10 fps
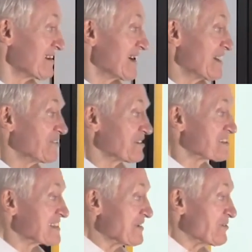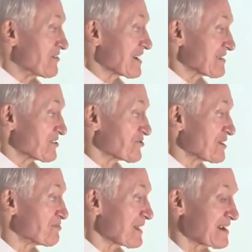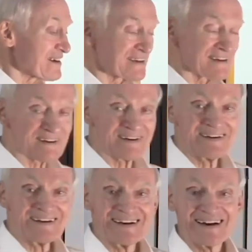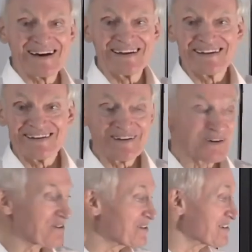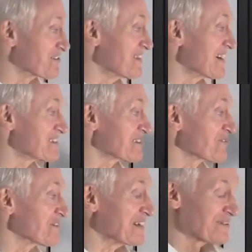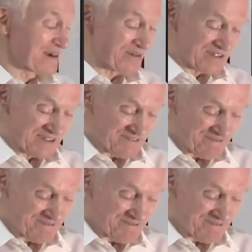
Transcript: And you can see we've got the tree planted here and the earth is nice and green around it.